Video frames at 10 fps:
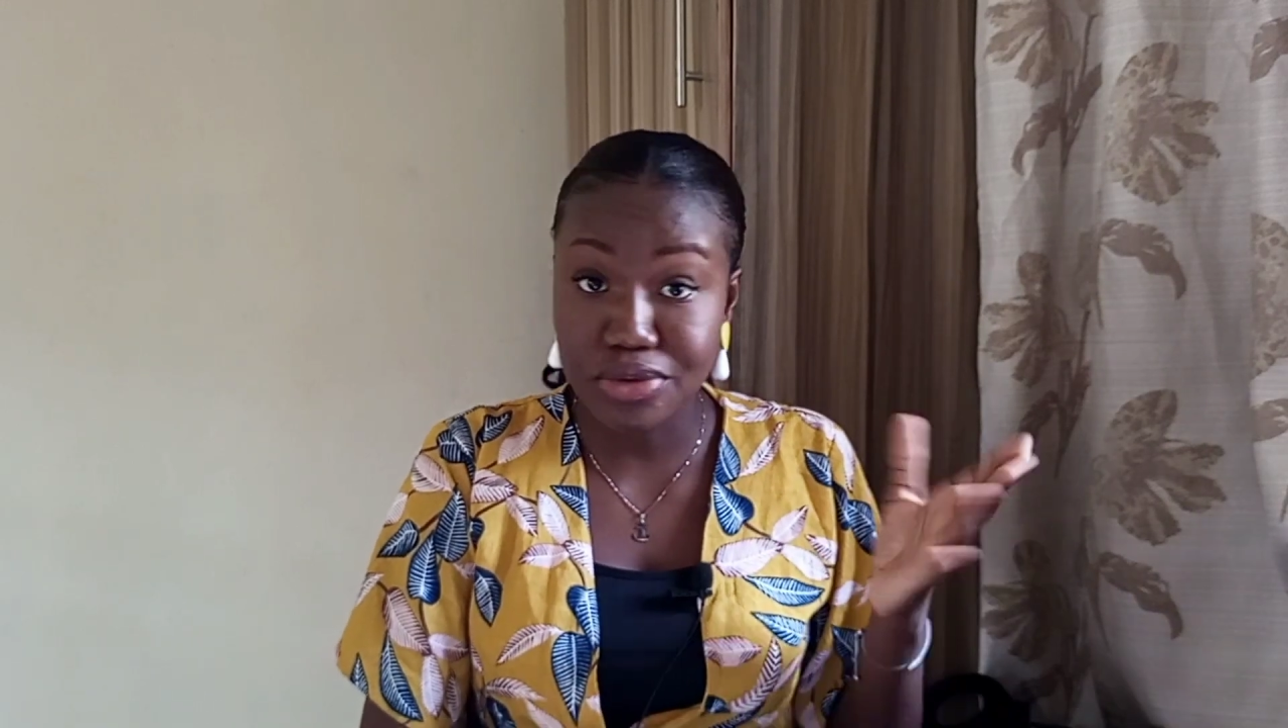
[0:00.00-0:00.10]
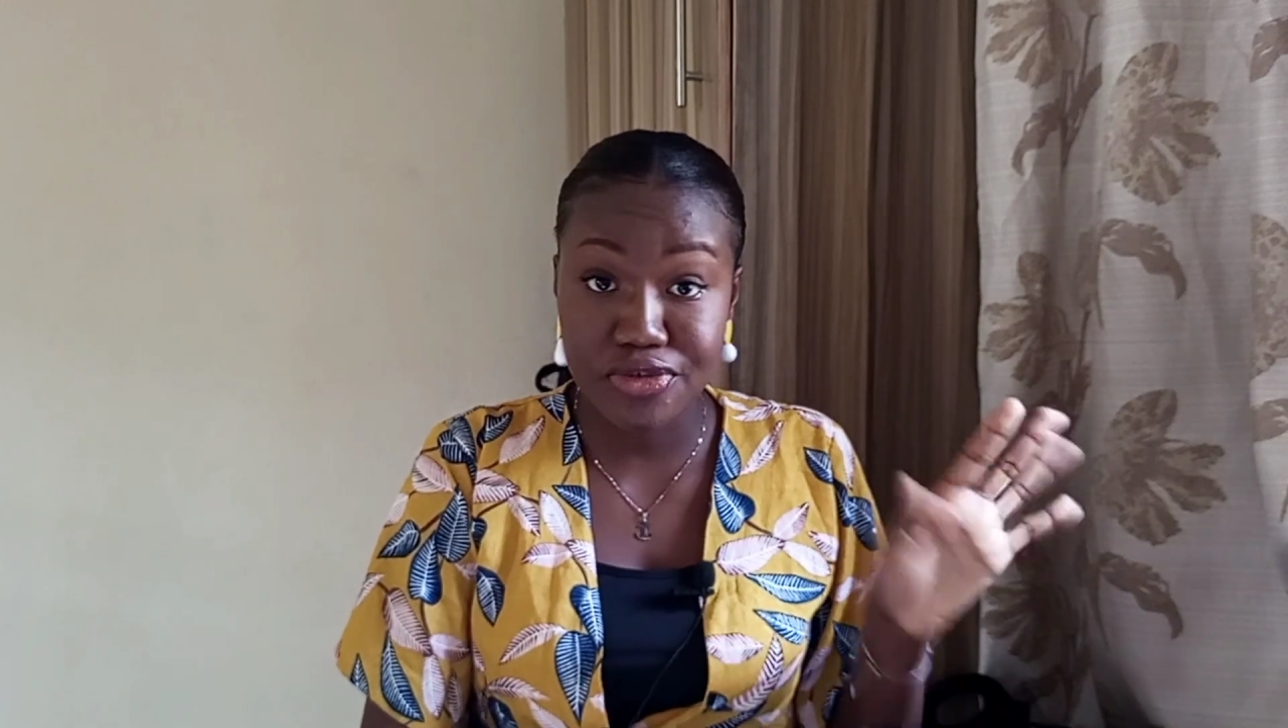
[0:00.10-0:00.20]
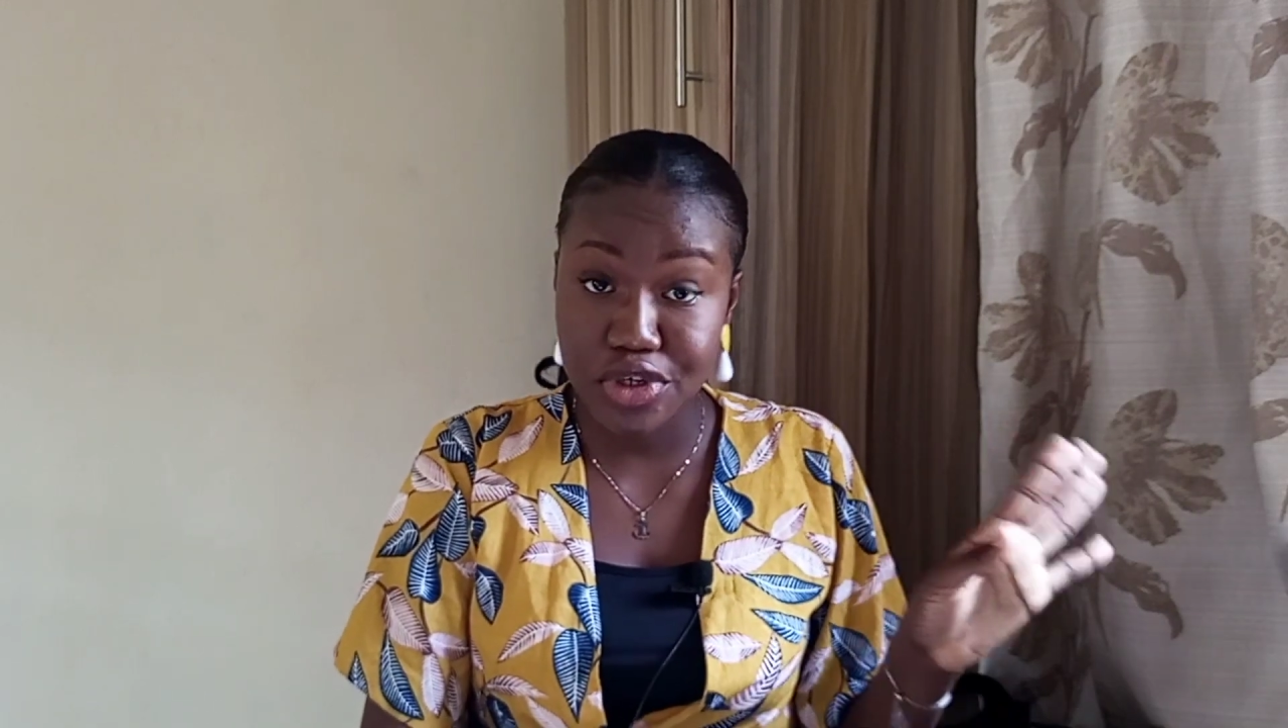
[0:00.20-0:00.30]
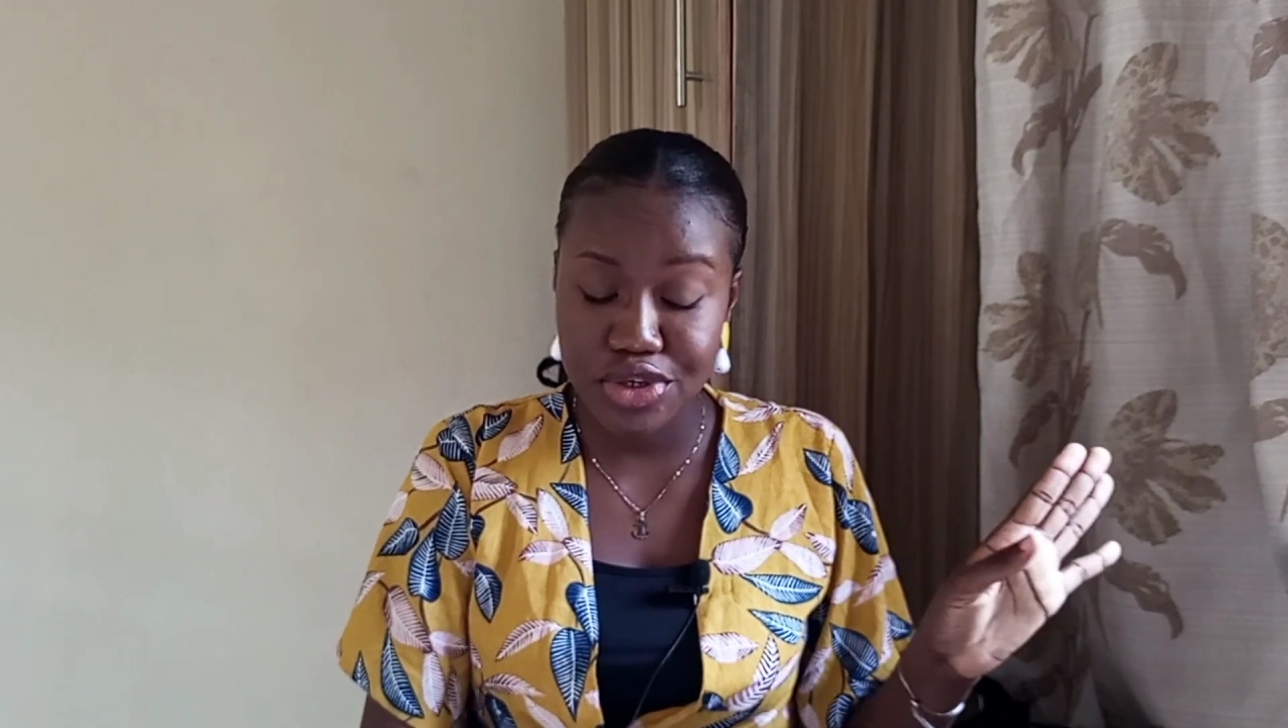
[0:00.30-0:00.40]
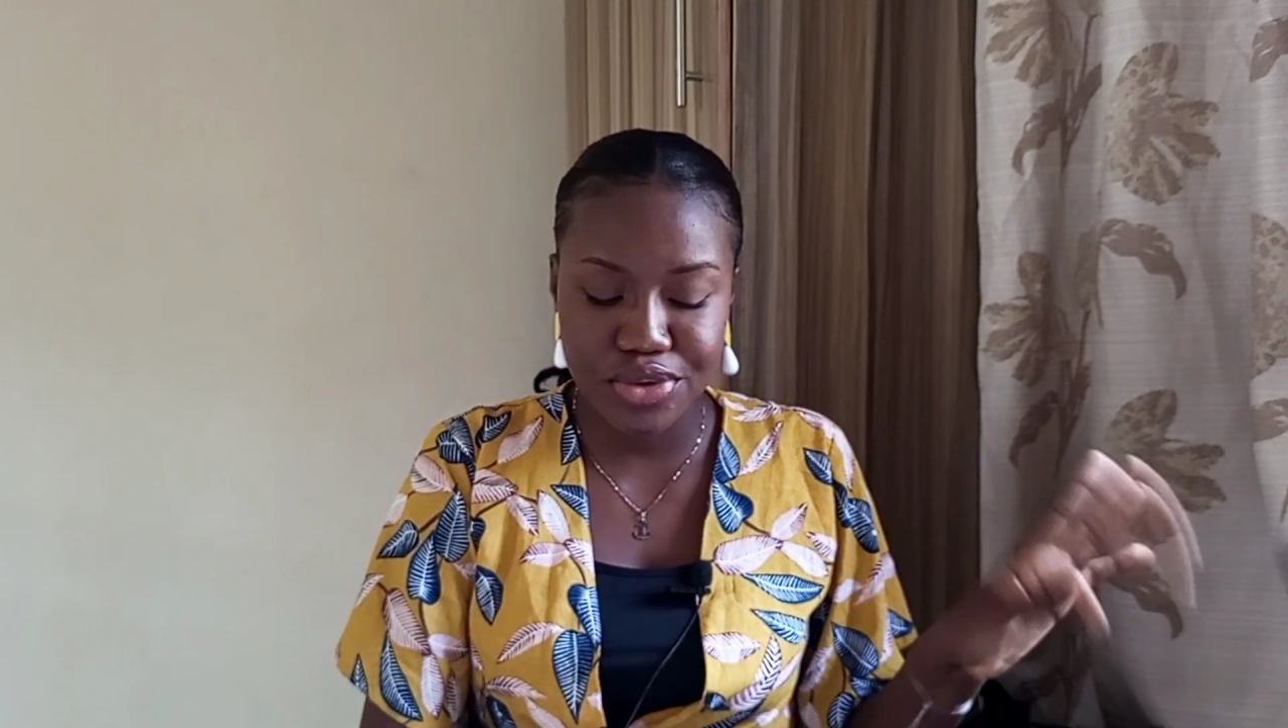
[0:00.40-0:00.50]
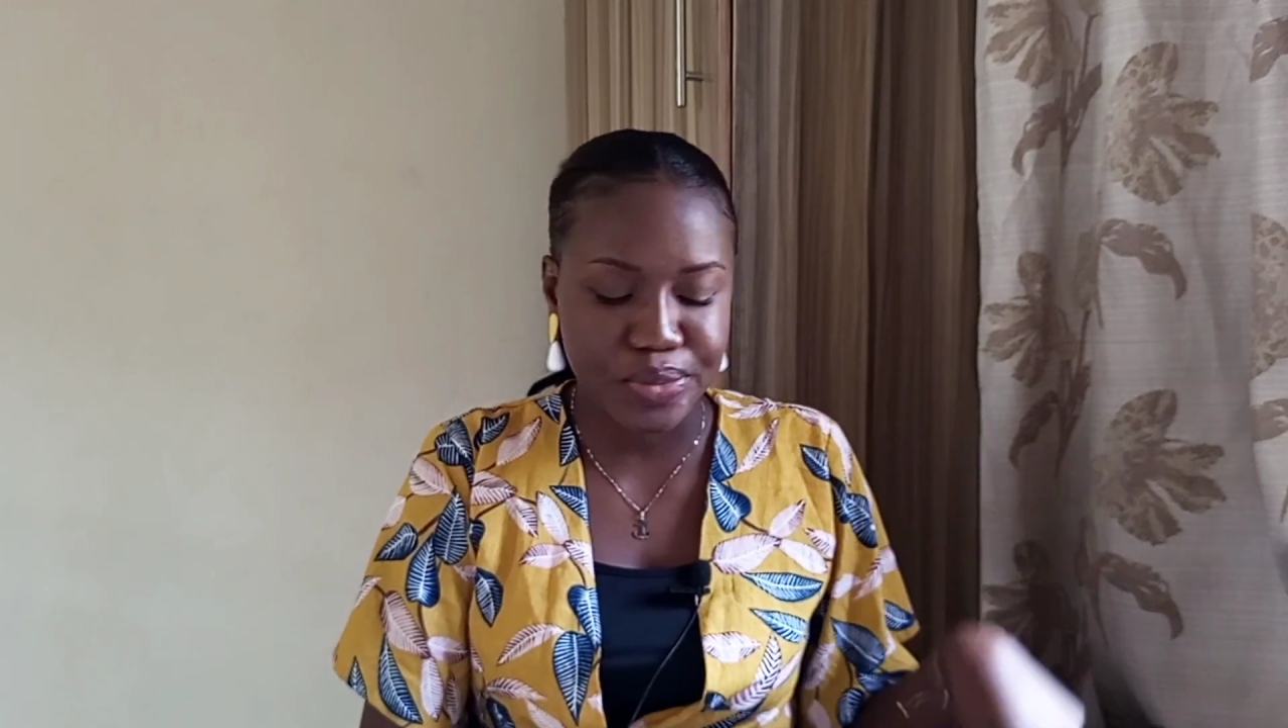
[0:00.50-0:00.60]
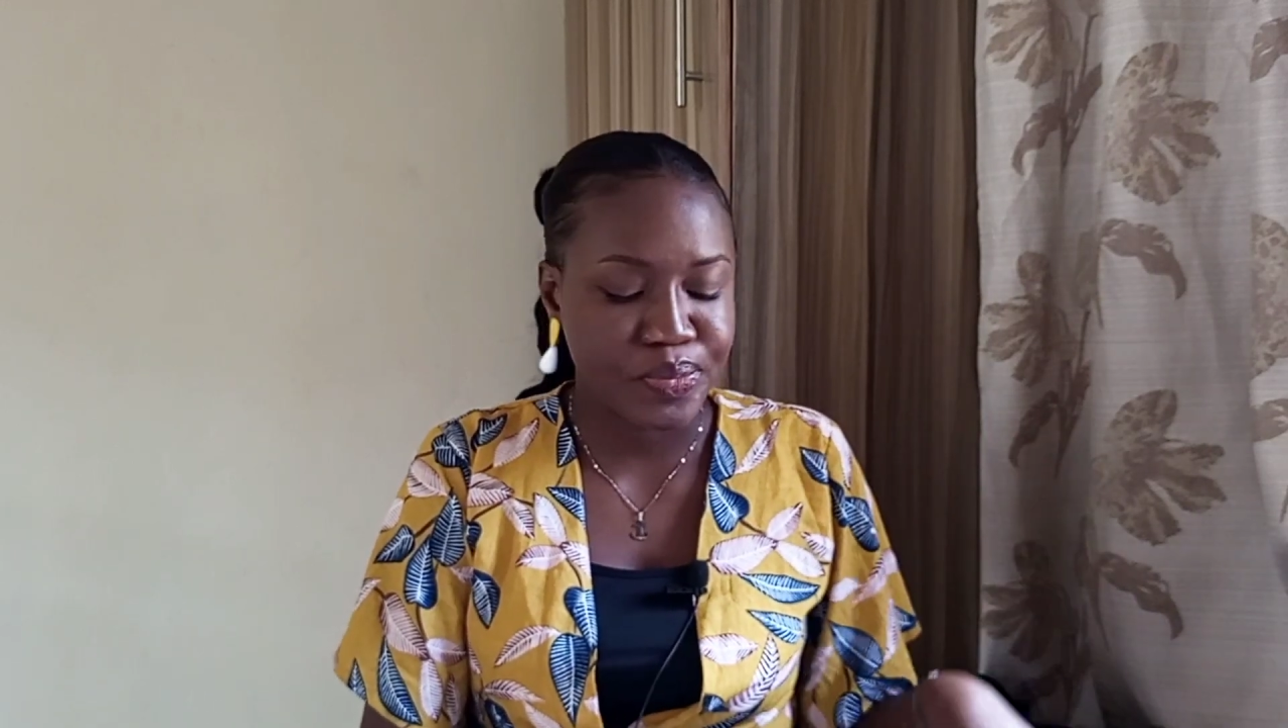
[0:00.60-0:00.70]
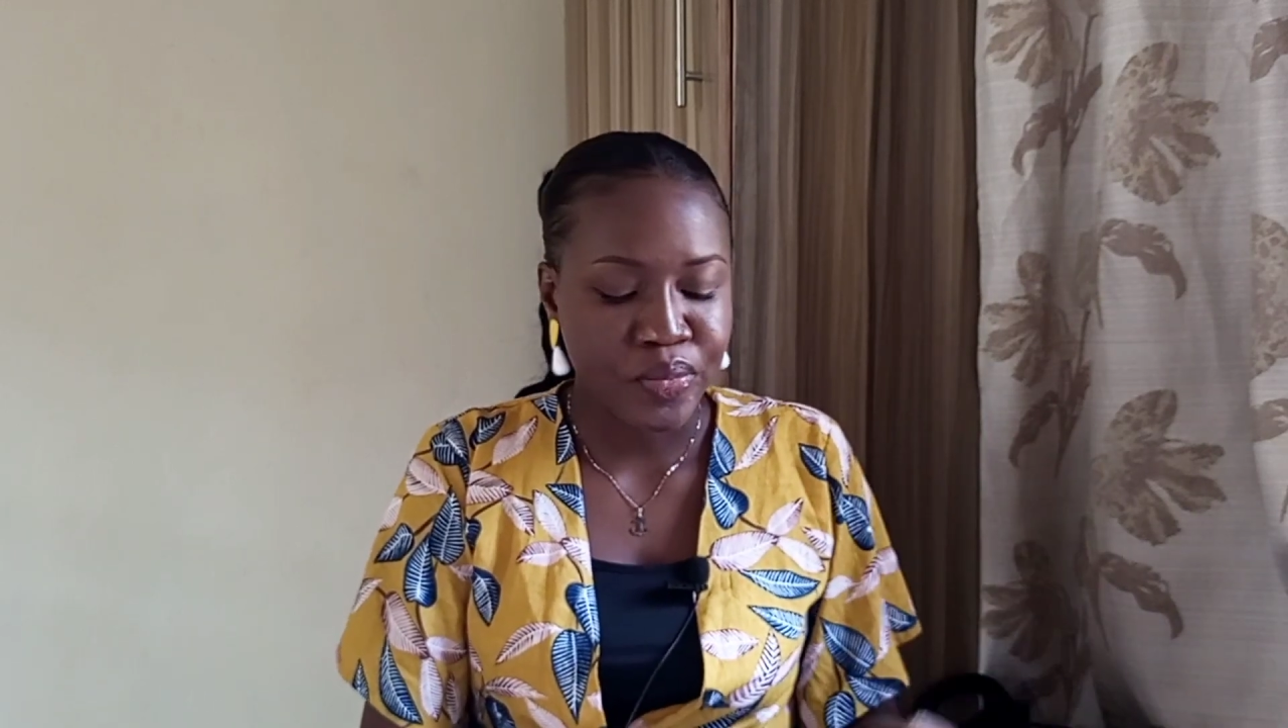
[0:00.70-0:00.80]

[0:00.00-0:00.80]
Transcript: for you.